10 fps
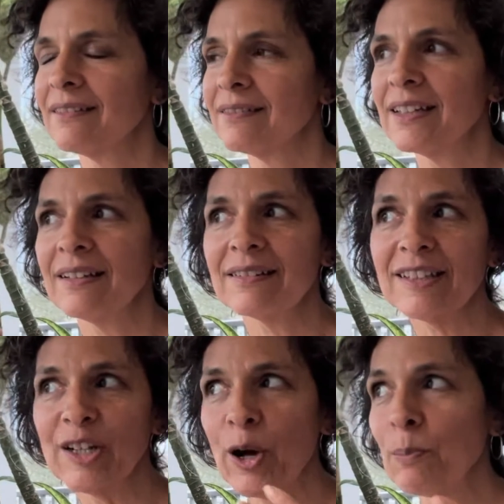
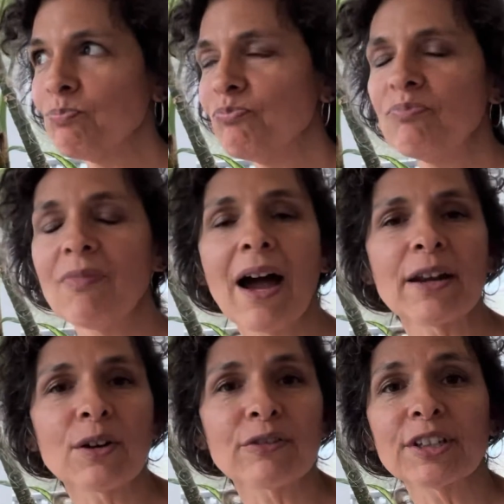I
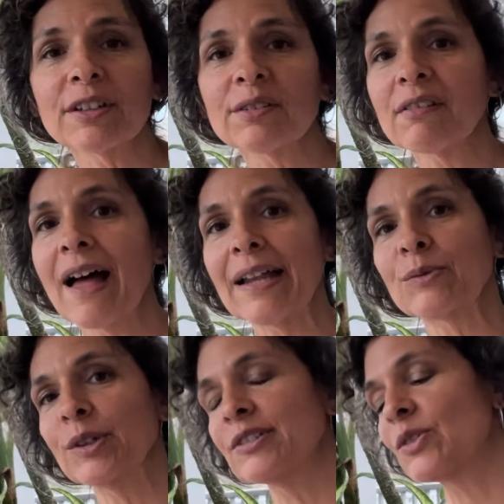don't ever hear the Latin
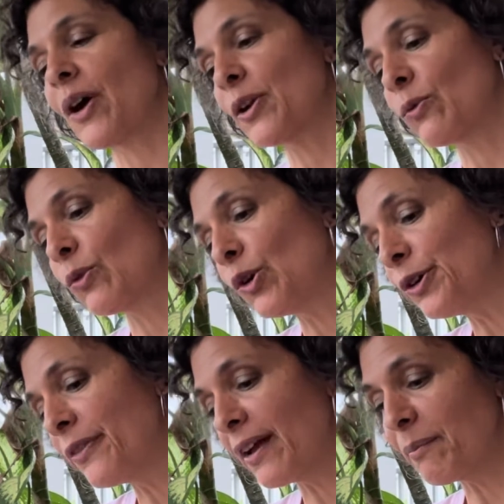words, so I don't
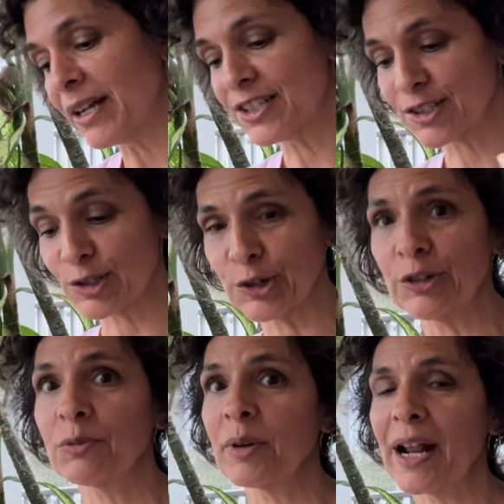learn them. I just
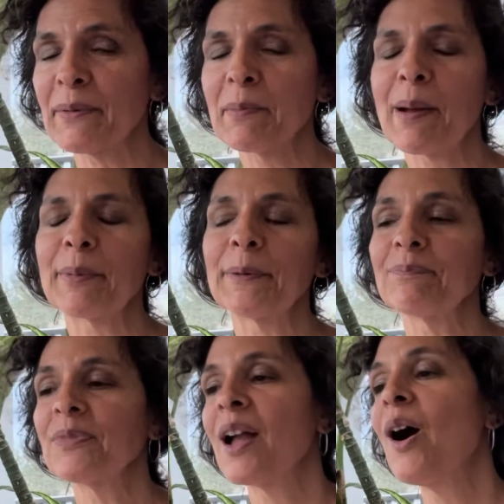learn what I remember.
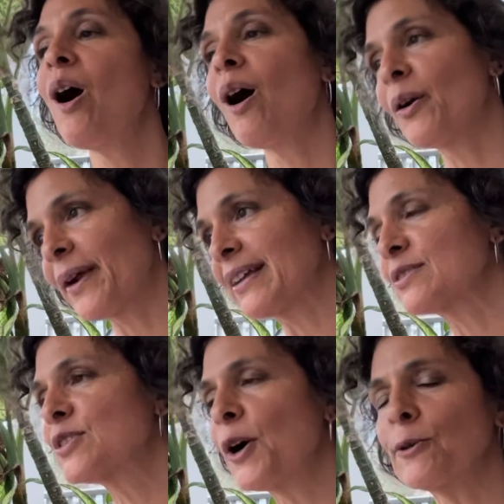All right,
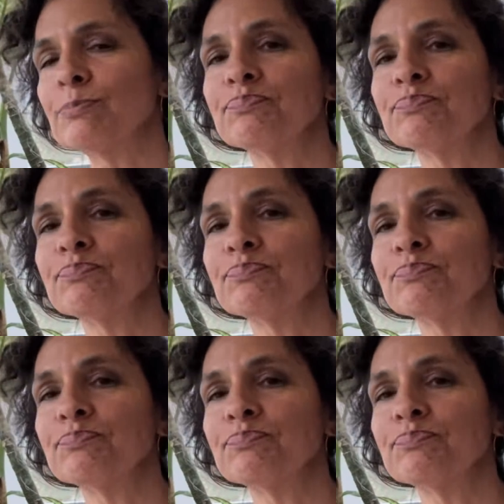so